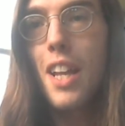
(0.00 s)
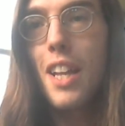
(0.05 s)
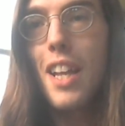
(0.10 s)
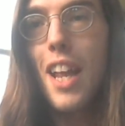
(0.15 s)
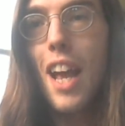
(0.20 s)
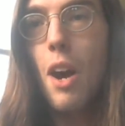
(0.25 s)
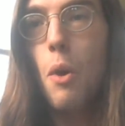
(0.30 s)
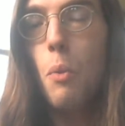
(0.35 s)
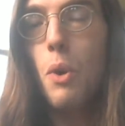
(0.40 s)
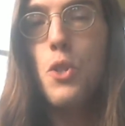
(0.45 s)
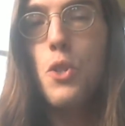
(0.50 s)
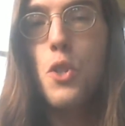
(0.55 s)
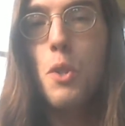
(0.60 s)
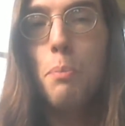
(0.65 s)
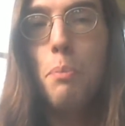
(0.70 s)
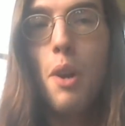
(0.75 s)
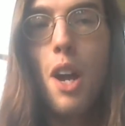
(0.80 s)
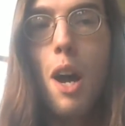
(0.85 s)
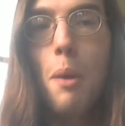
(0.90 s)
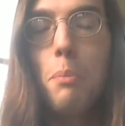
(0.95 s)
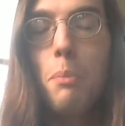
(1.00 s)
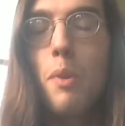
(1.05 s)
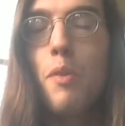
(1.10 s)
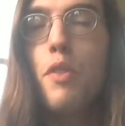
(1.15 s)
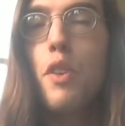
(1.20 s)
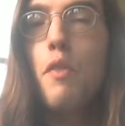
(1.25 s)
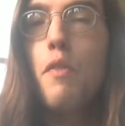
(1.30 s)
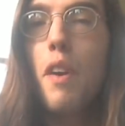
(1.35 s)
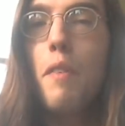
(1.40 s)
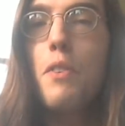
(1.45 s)
Now, what's the problem?
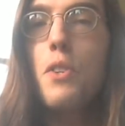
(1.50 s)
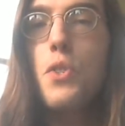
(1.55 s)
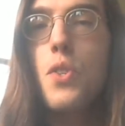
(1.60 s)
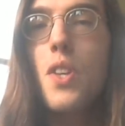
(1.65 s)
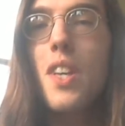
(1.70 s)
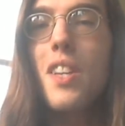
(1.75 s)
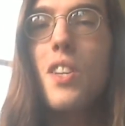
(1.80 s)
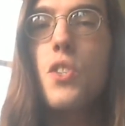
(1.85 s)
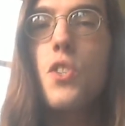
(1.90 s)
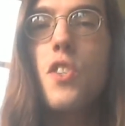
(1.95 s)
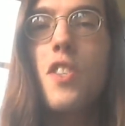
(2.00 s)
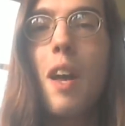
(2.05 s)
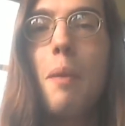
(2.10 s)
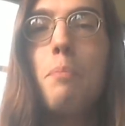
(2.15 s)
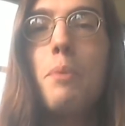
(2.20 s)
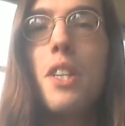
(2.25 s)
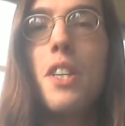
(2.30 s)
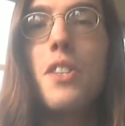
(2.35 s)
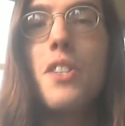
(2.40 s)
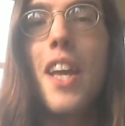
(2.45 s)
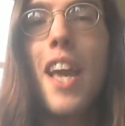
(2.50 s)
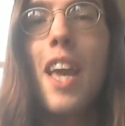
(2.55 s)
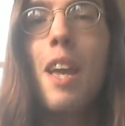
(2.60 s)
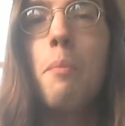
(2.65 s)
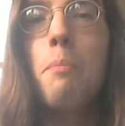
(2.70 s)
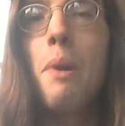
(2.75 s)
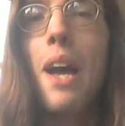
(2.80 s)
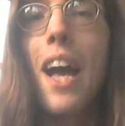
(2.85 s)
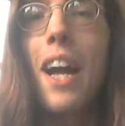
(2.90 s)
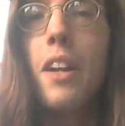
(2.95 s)
If you've ever seen a septic
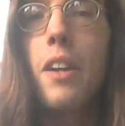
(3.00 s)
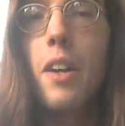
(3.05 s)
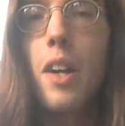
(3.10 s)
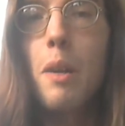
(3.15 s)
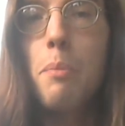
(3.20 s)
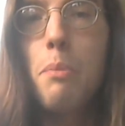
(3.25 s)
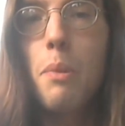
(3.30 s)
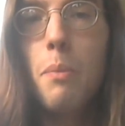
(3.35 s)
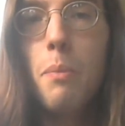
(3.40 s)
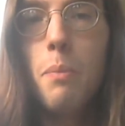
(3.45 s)
tank back up,